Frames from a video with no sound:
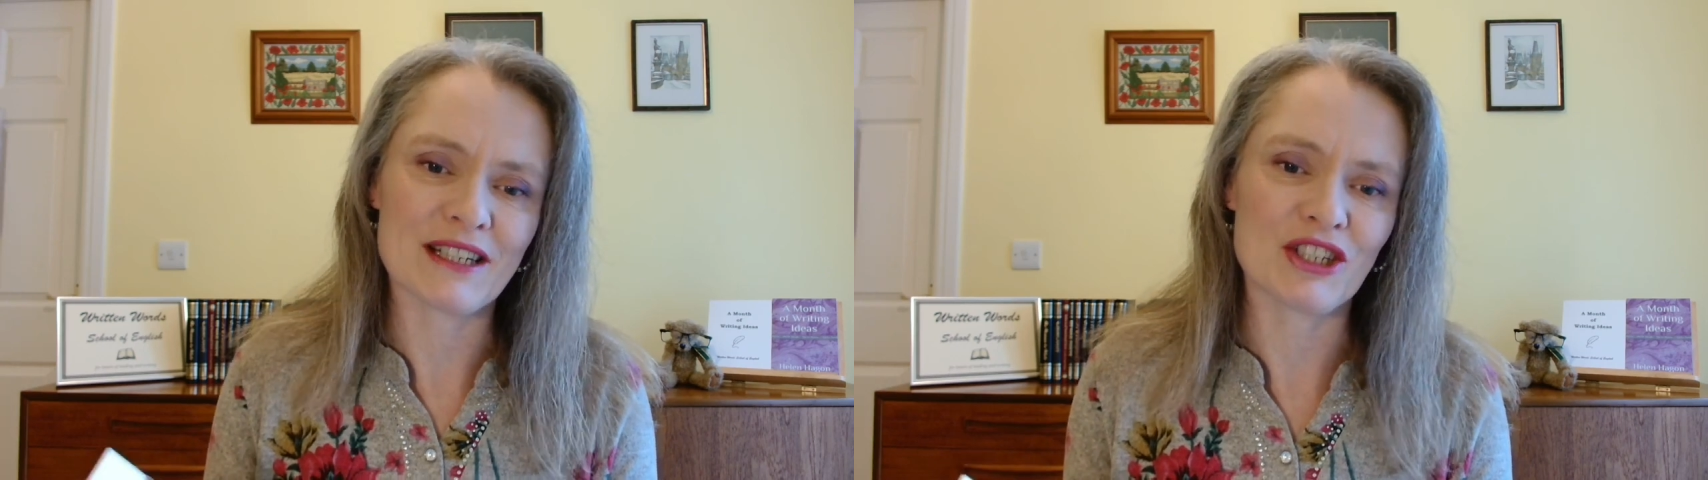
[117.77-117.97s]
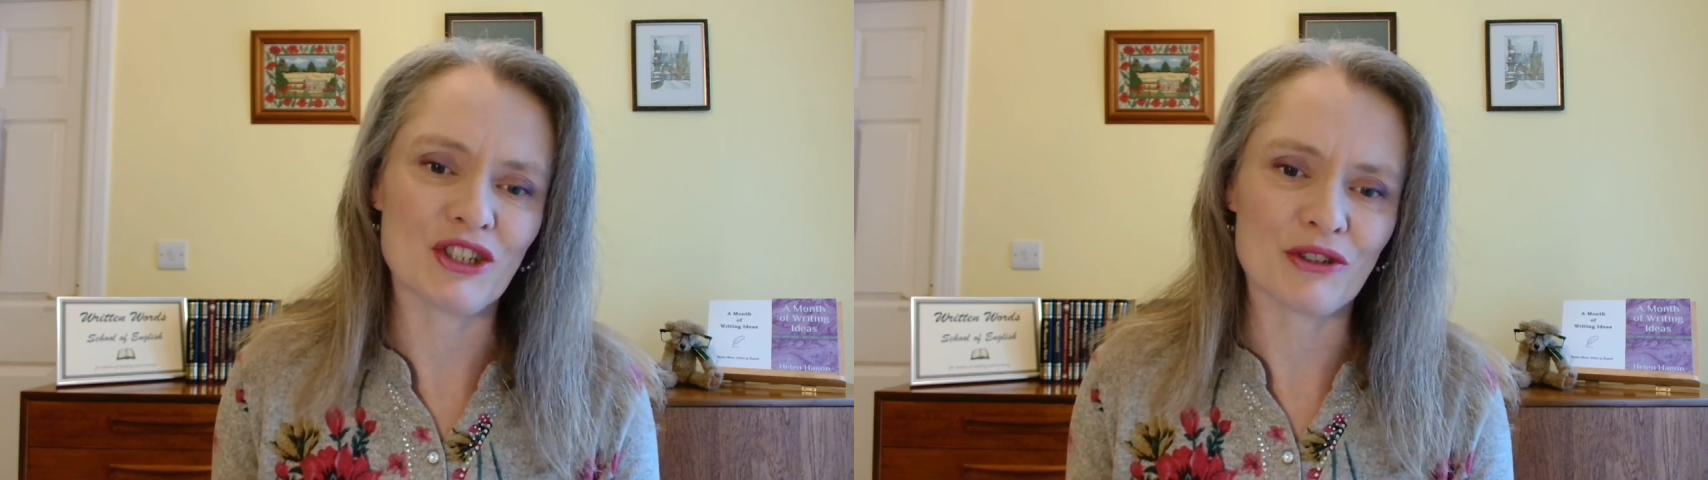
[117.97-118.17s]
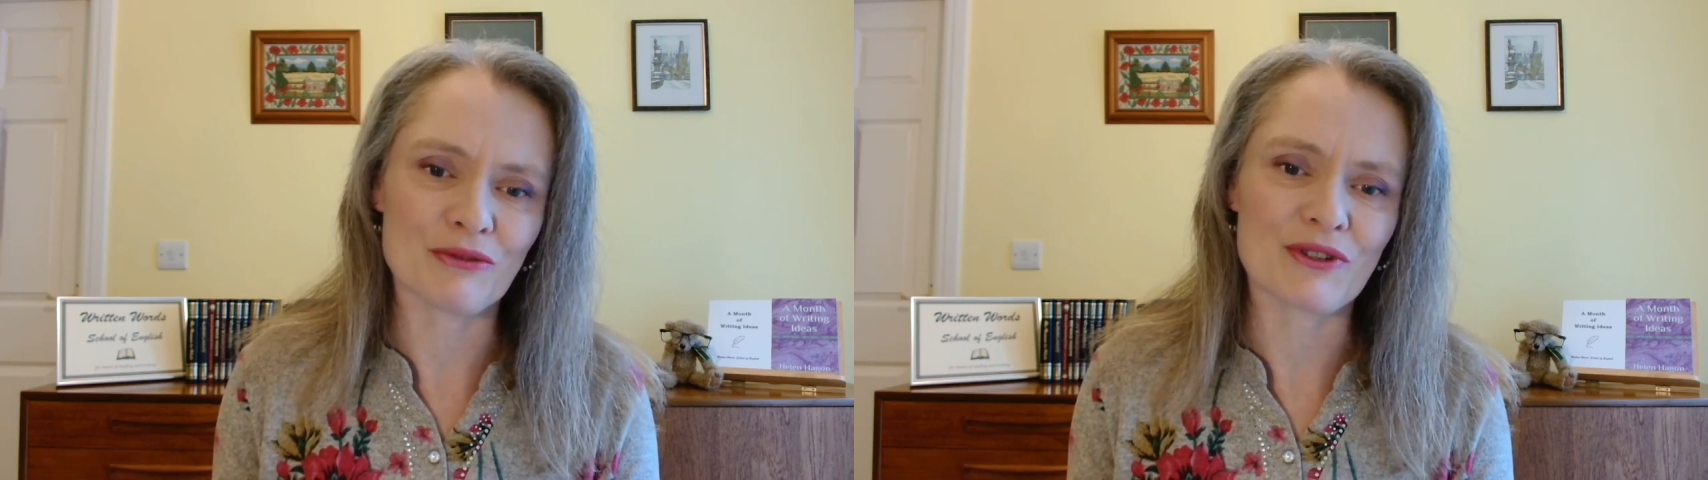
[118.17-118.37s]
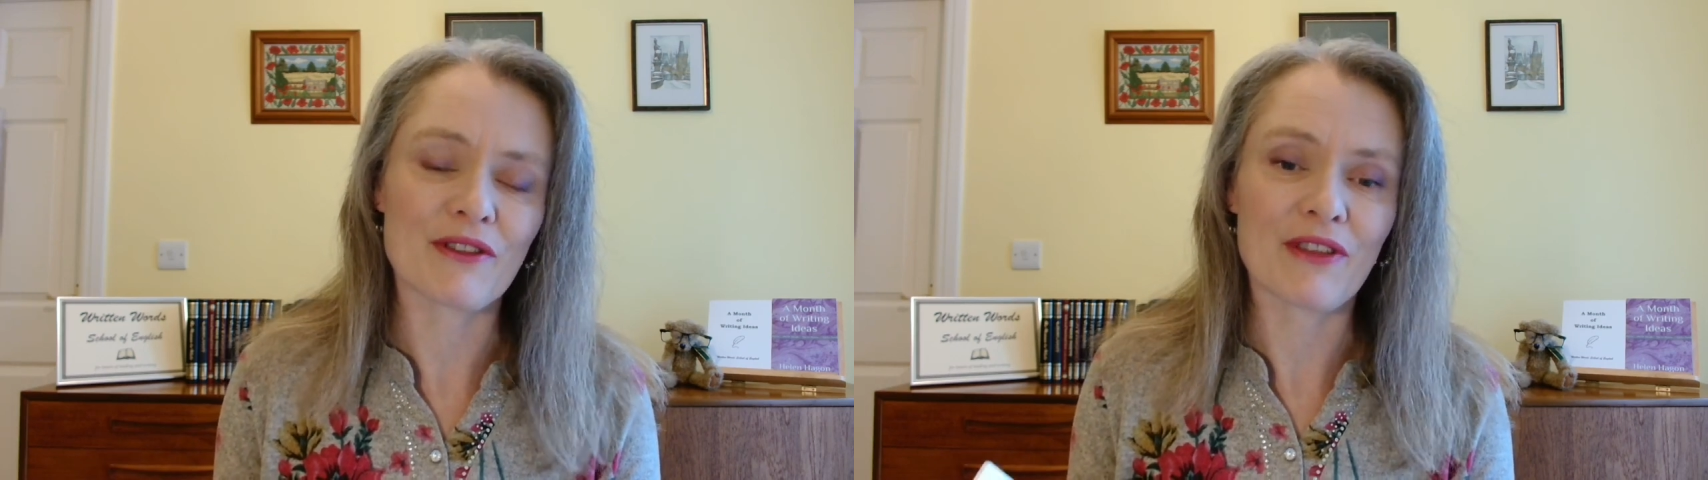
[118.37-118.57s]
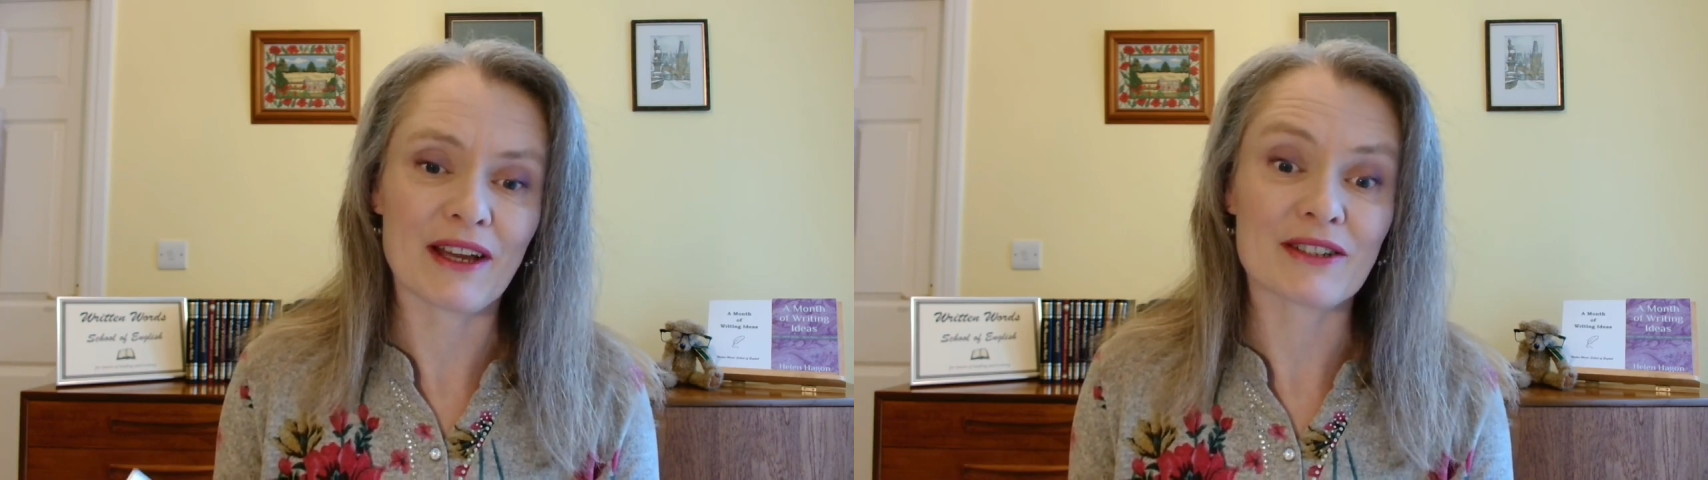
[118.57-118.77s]

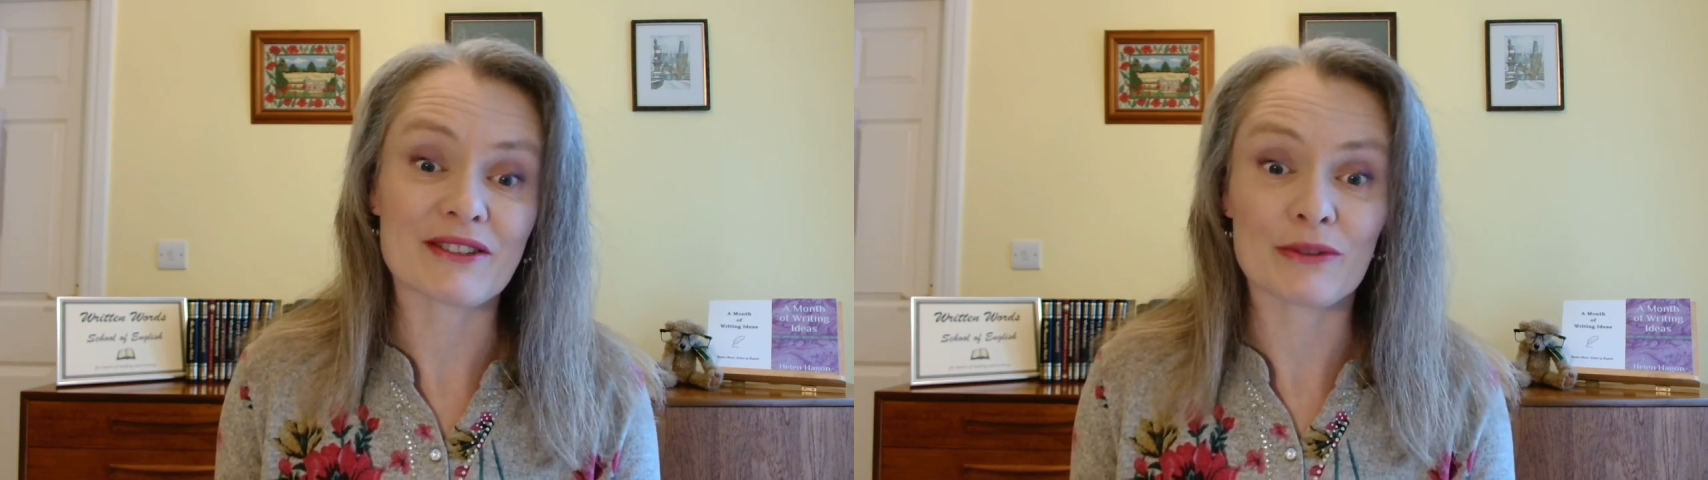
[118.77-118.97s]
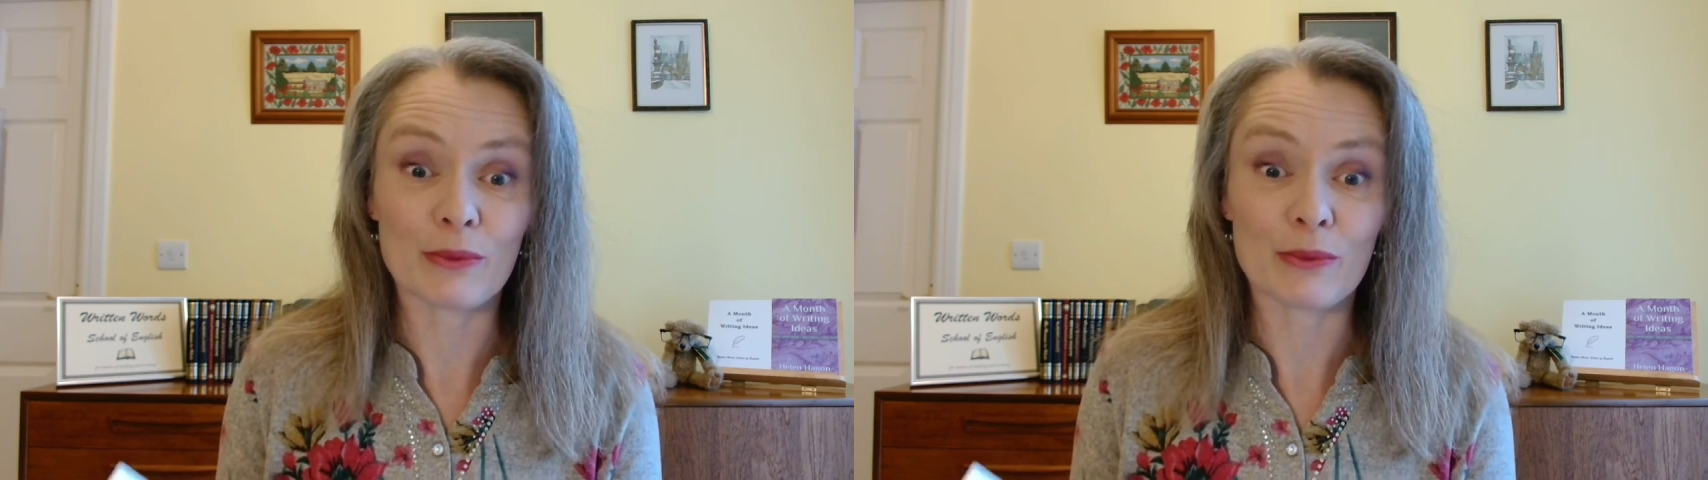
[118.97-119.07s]
issues that